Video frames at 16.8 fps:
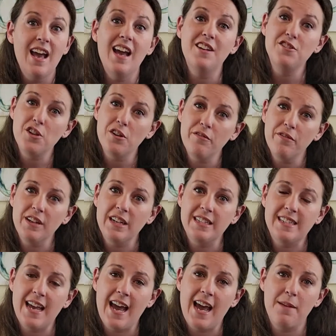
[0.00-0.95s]
And don't
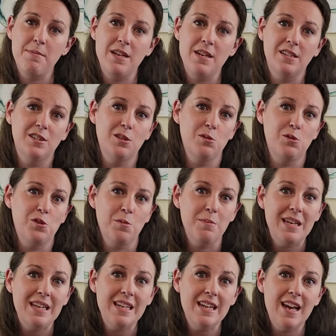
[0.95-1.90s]
forget to add me on social
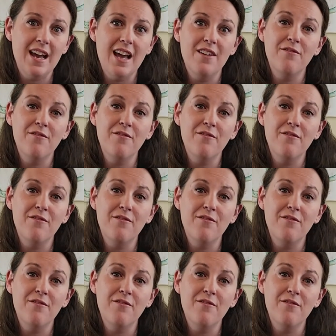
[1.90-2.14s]
media